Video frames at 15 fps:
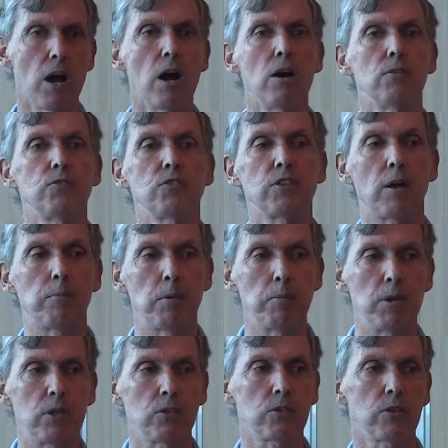of
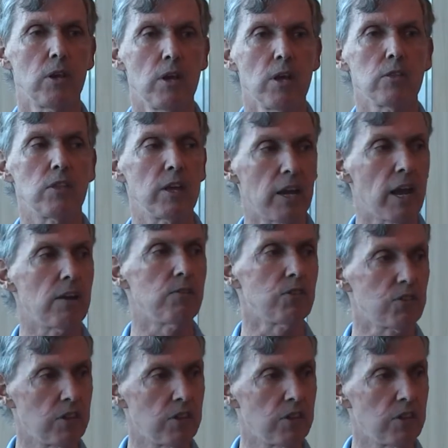supplements that have